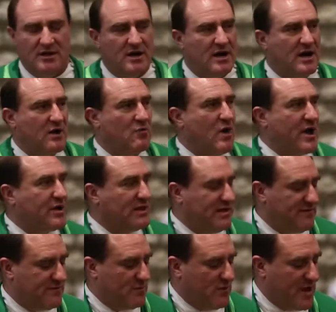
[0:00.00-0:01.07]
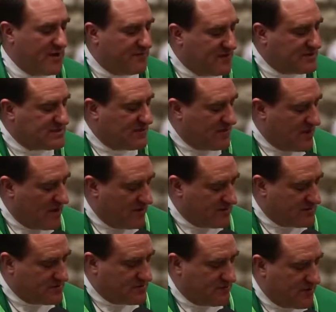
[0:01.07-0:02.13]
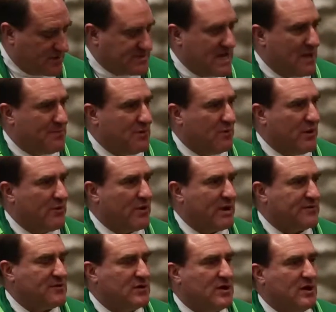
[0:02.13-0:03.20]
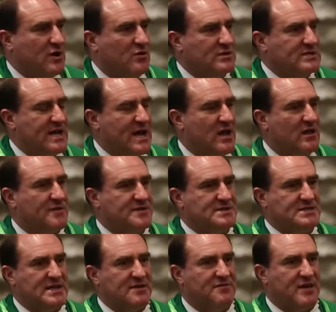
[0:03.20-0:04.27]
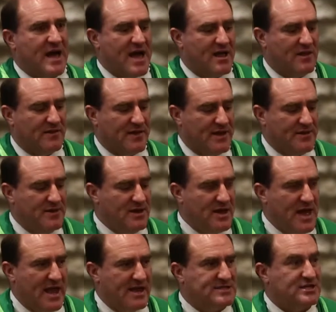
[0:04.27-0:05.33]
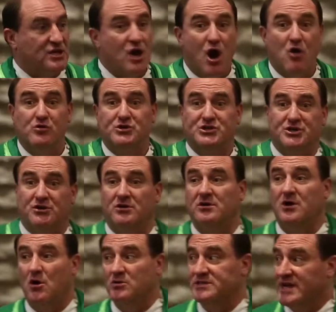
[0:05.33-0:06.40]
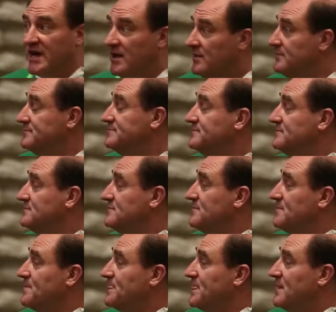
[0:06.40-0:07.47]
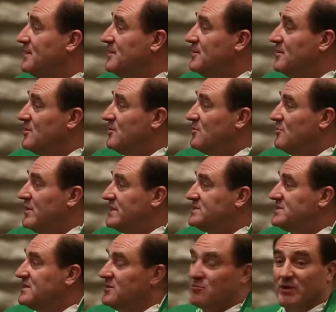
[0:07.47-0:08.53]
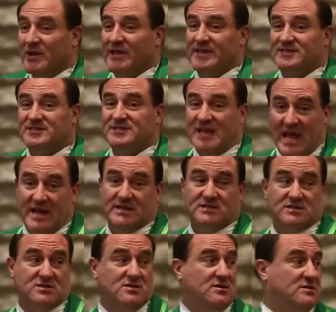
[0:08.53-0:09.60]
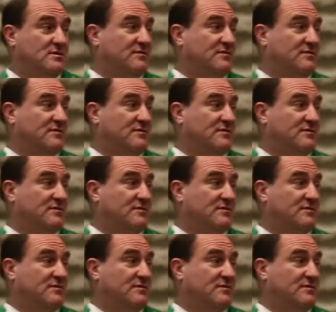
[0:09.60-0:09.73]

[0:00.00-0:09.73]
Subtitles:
while you visit there. For example, we were at a hotel at the Sea of Galilee, and it's a kosher hotel, which really stinks